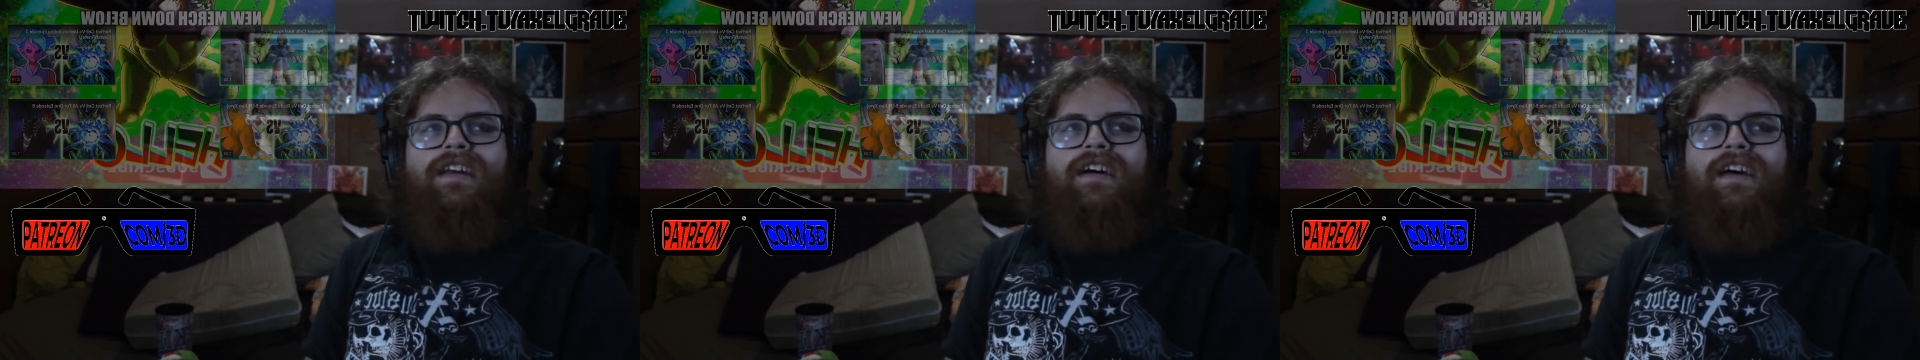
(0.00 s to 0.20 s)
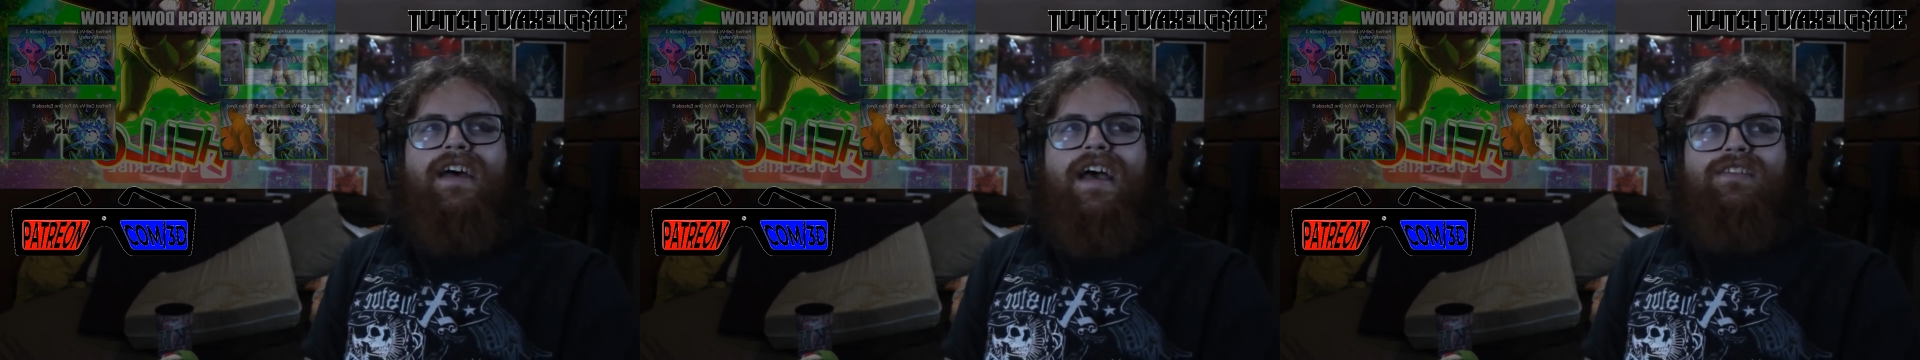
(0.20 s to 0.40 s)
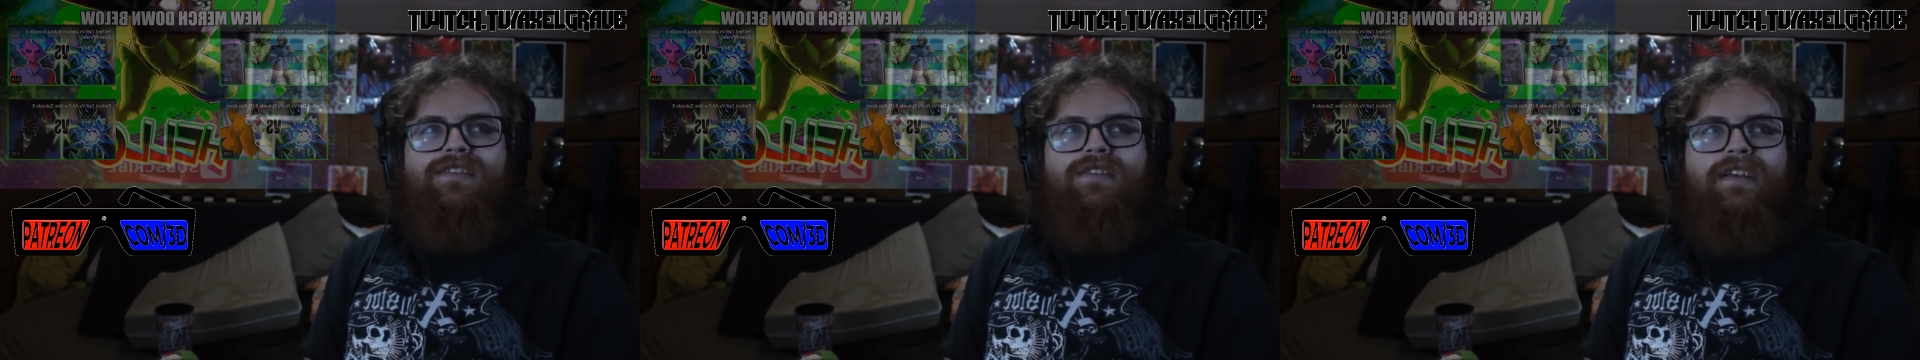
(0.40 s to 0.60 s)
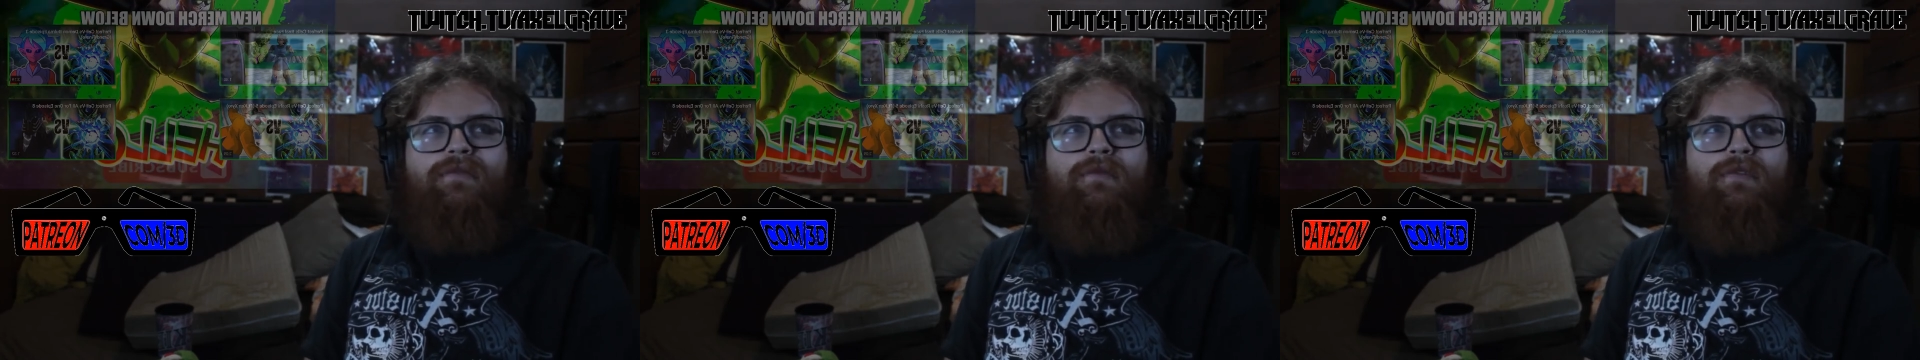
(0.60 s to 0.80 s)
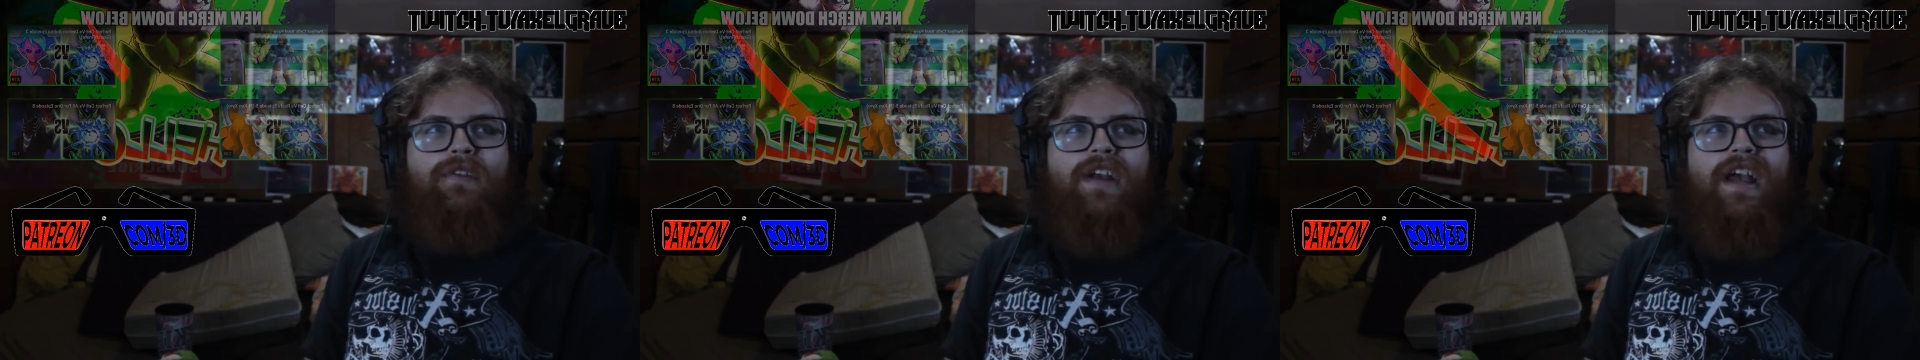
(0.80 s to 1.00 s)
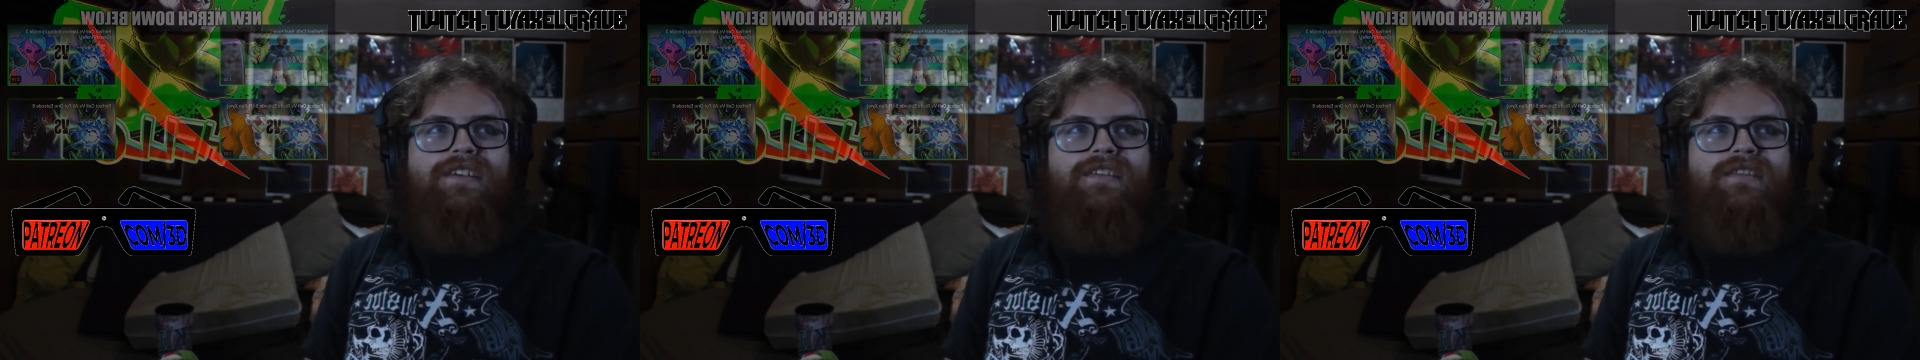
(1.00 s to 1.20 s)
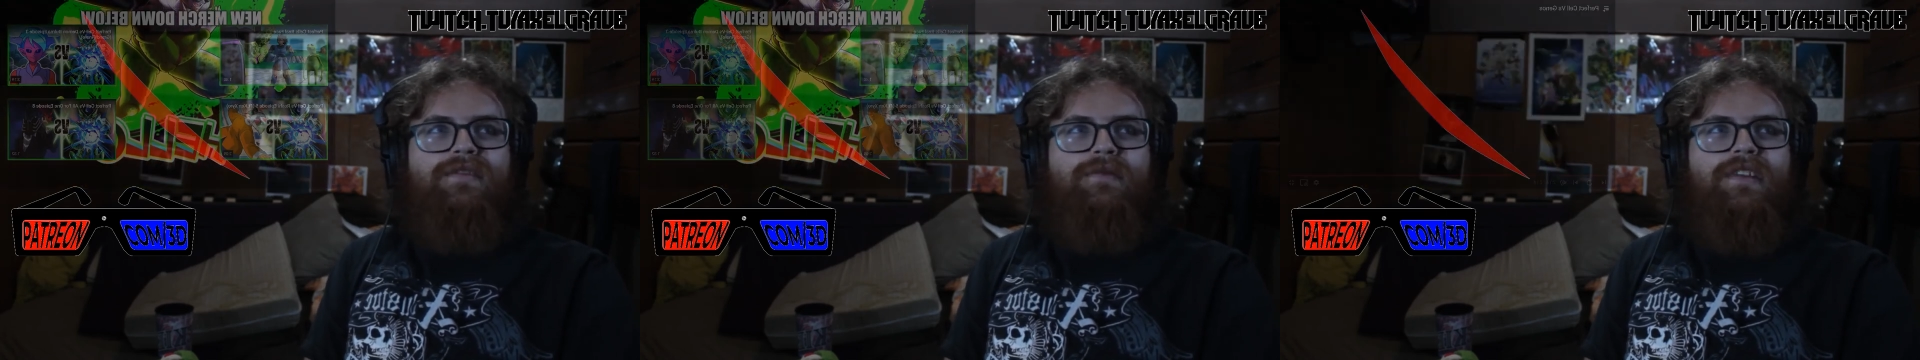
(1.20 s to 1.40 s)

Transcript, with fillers: Axel Grave with reactions with an